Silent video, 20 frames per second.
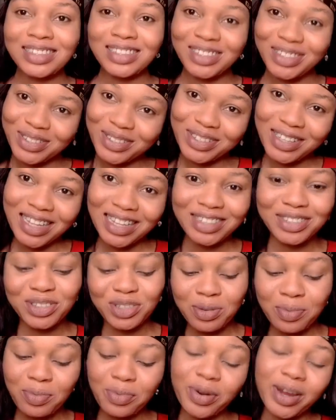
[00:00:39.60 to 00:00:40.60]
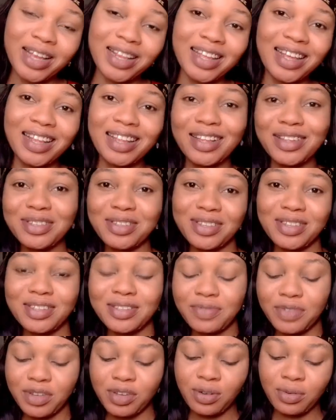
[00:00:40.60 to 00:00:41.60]
So let's jump right into
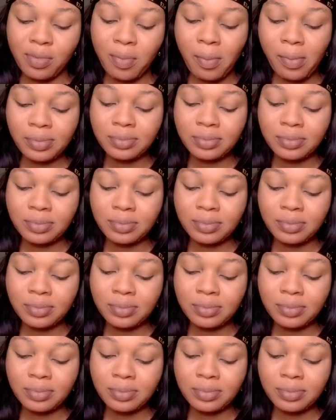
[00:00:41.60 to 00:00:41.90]
this video.